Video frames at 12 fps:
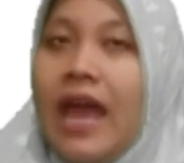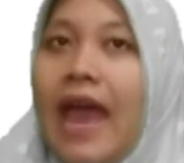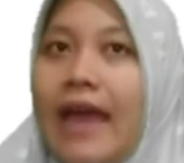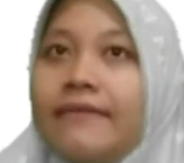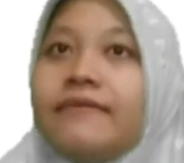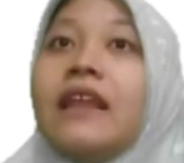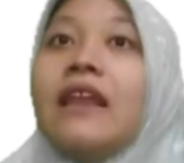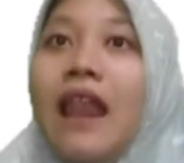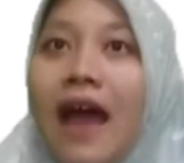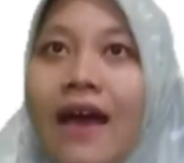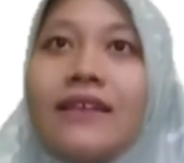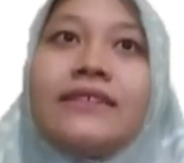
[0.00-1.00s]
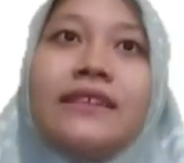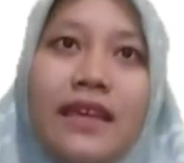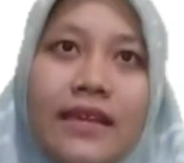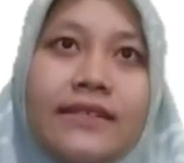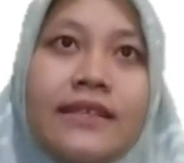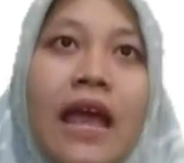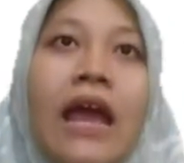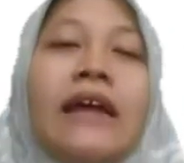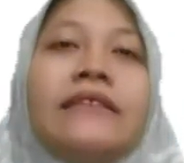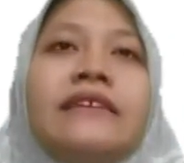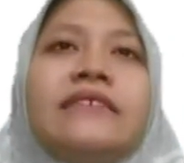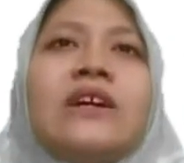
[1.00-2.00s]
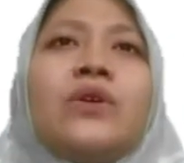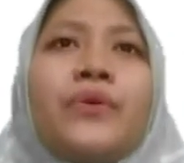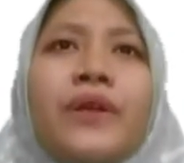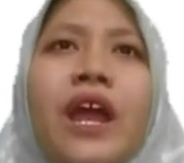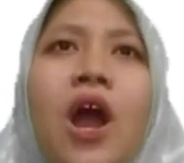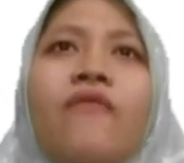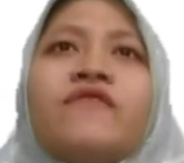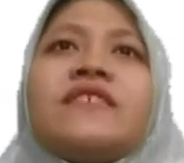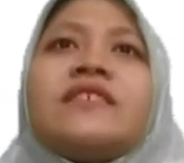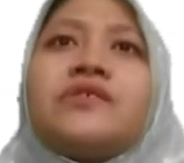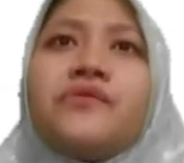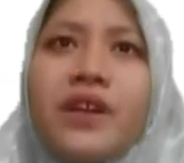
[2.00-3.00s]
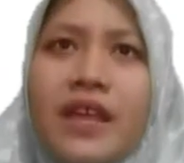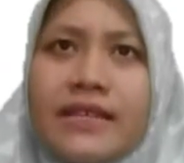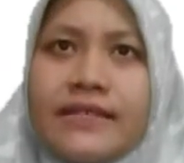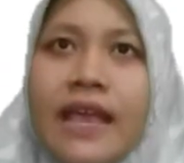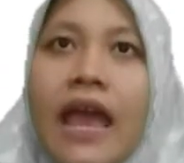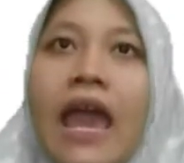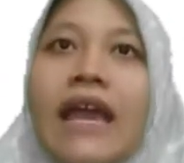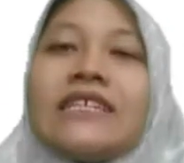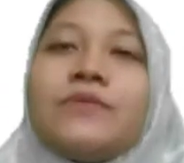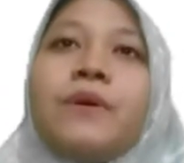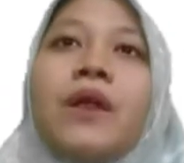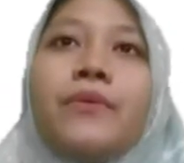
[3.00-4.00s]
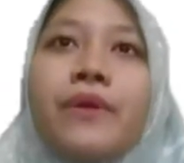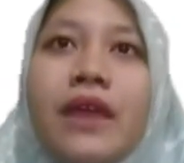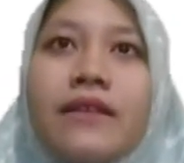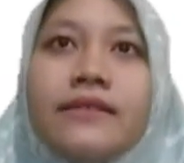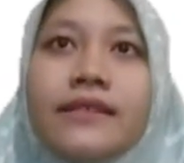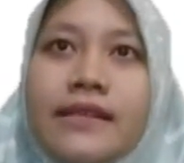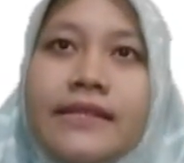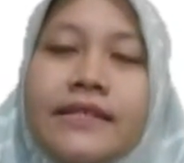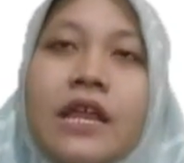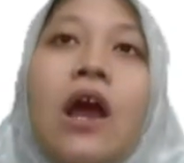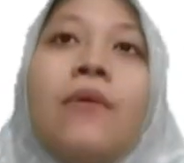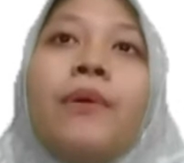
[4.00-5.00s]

And the last is the degree of stress experiences